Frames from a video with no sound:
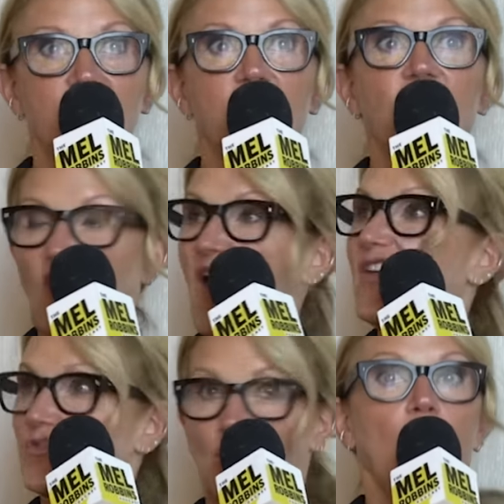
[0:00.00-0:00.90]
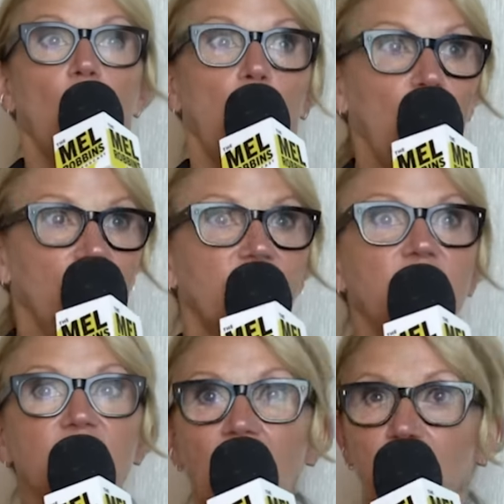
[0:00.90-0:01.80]
it's a disaster? What if
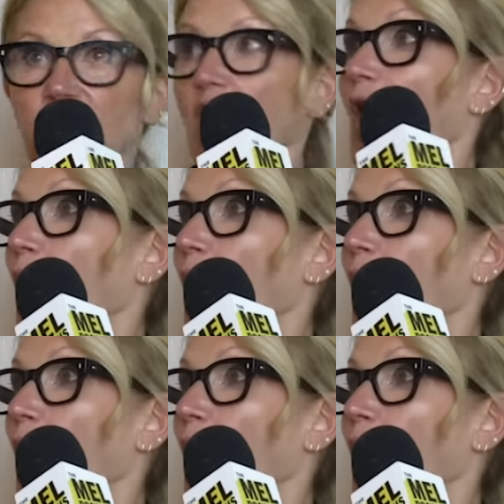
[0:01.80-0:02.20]
this happens?